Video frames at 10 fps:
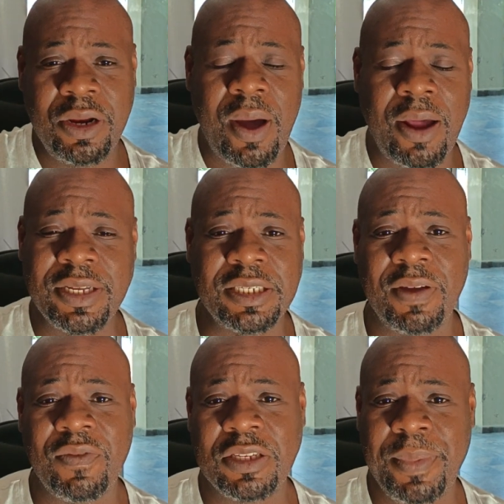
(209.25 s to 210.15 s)
all this
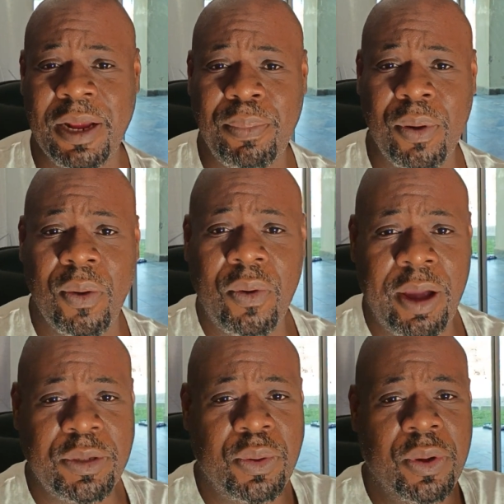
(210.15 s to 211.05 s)
stuff that's being
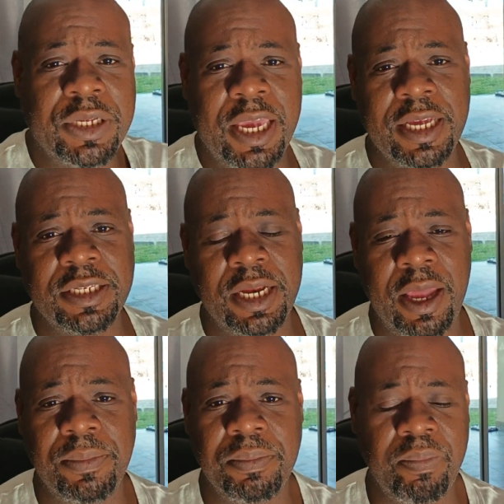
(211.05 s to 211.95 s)
programmed towards kids now.
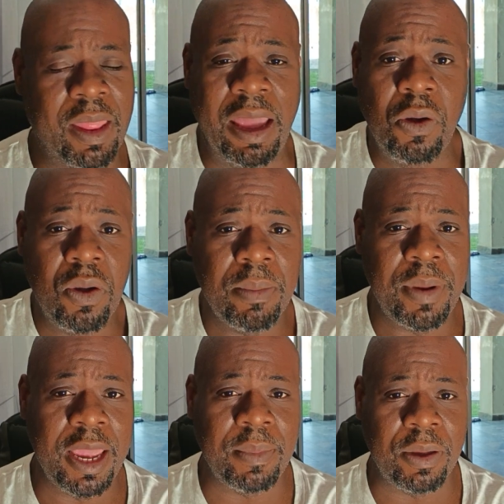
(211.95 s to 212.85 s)
And who can
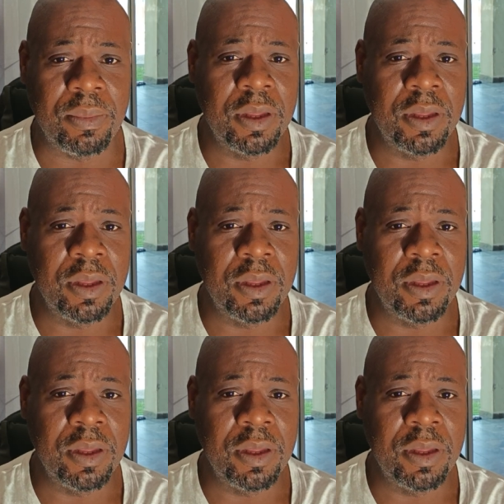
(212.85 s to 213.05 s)
blame them?